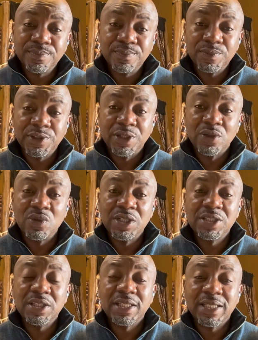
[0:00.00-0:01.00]
You know, we
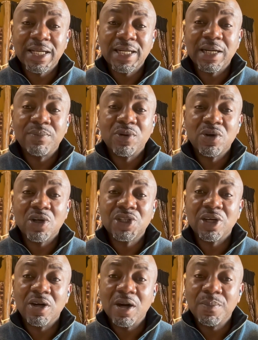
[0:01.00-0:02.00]
need to get our
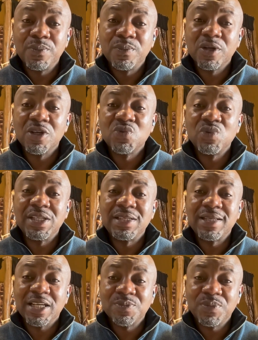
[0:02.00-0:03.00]
production up because we
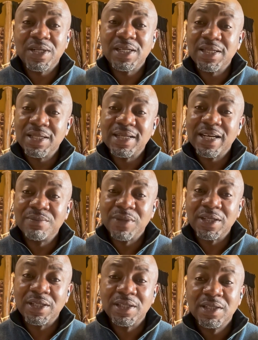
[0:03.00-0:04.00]
desperately need that
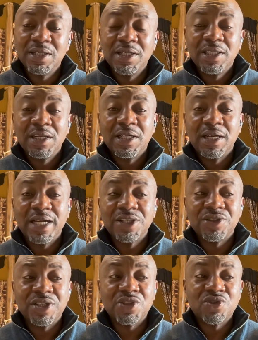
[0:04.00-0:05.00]
money.
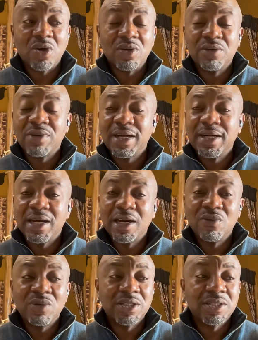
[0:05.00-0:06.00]
Nigeria is struggling right
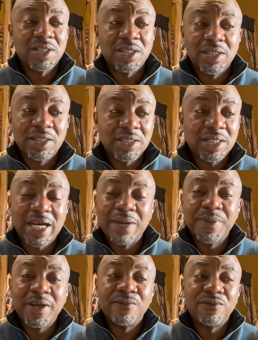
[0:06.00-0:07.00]
now with
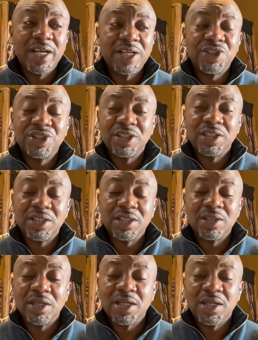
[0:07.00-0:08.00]
hyperinflation
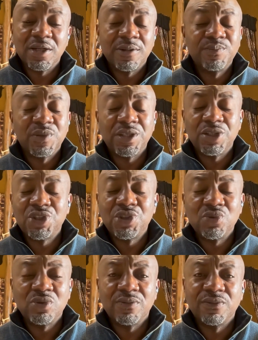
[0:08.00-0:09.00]
and the
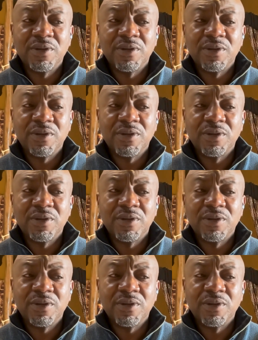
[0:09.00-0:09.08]
issue of